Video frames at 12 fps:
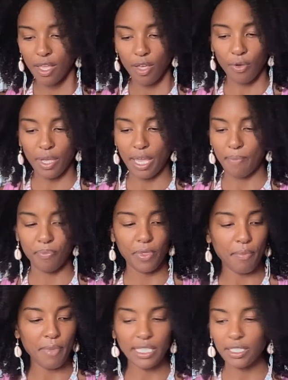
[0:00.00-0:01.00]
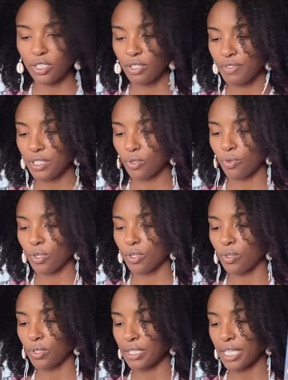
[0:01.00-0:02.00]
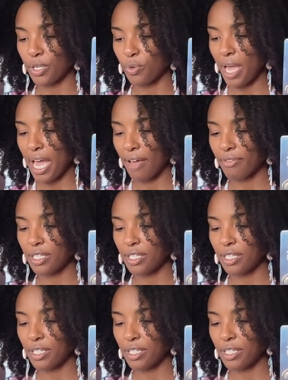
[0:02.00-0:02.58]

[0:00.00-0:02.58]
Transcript: Okay, the message of this oracle is that you have